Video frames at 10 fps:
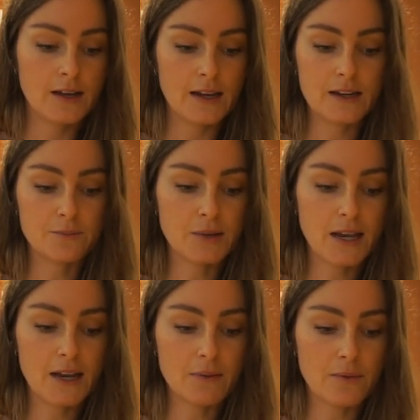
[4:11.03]
eat it
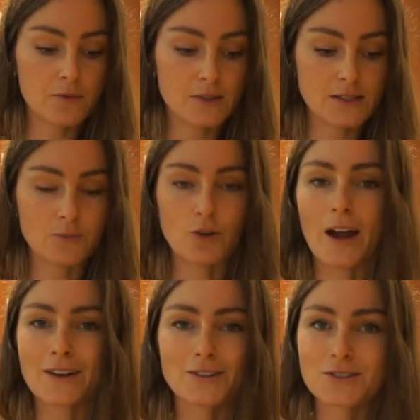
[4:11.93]
plain, maybe with some
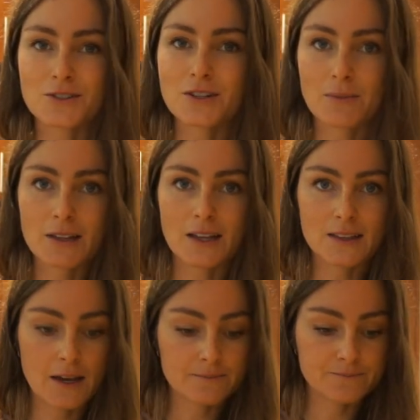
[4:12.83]
crackers or something like
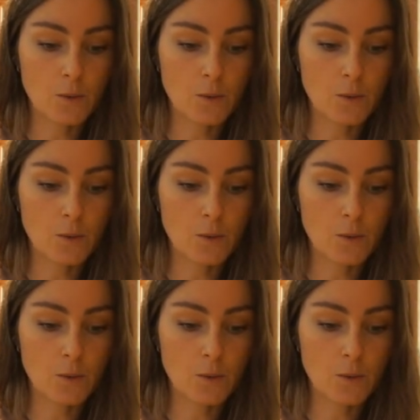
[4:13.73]
that.